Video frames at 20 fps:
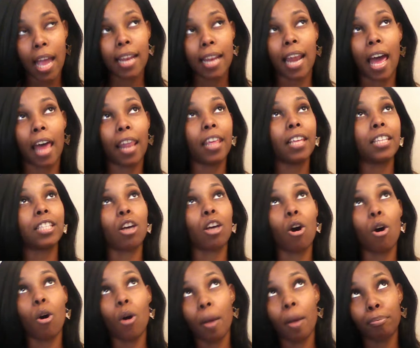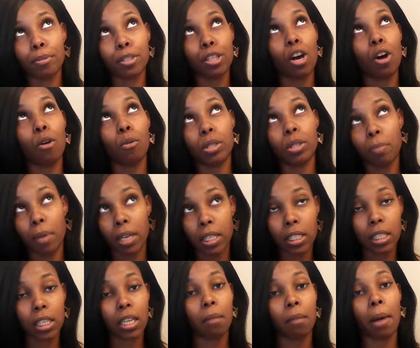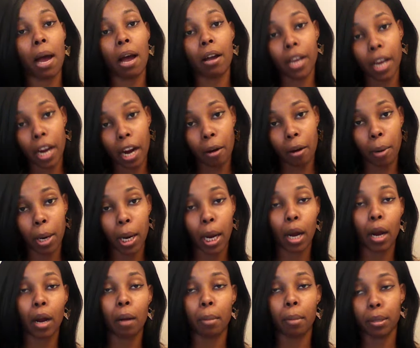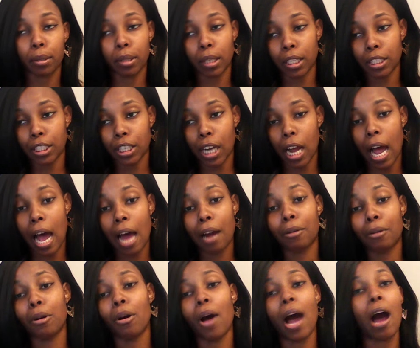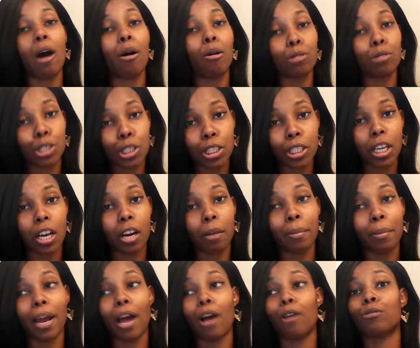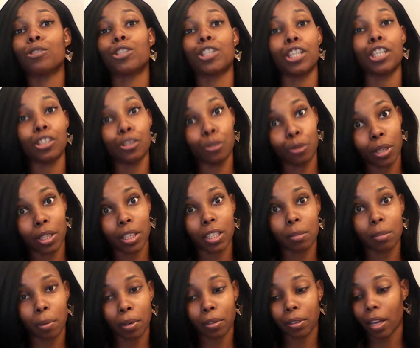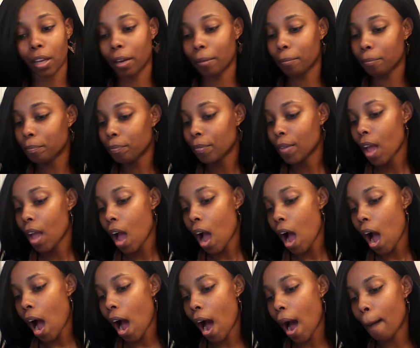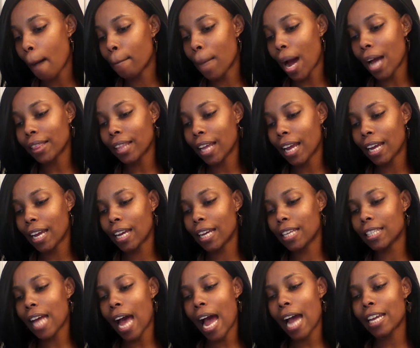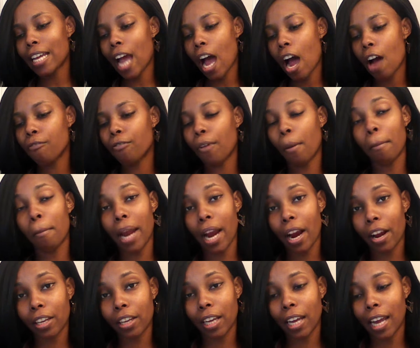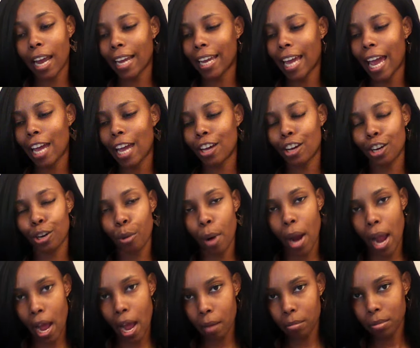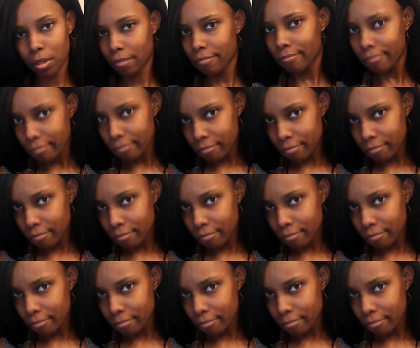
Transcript: Now, this whole episode was basically about Karen and her birthday child. I don't know how old she turned, but I hope she enjoyed this birthday. Um, my thing is, how y'all from Maryland and can't cook crabs?